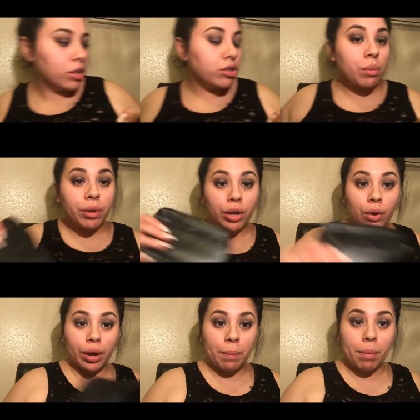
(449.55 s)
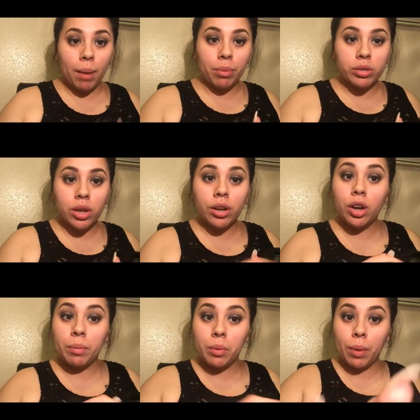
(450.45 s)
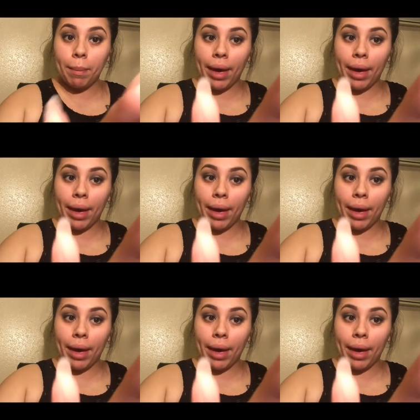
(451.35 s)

So I'm going to go ahead and pop those on, and I'll be right